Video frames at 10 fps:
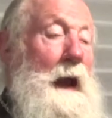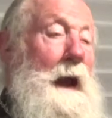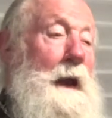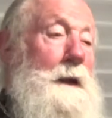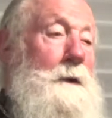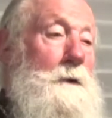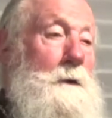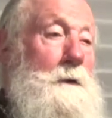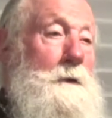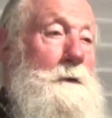And
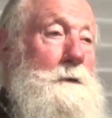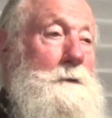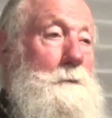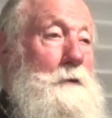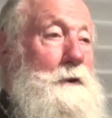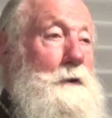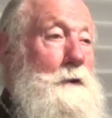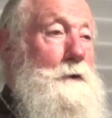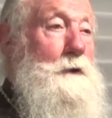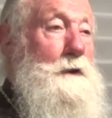the priest
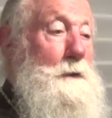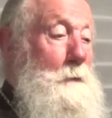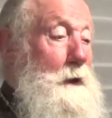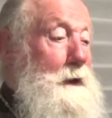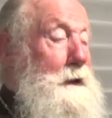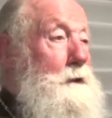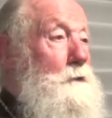looked at it, he said, "Well, I can eat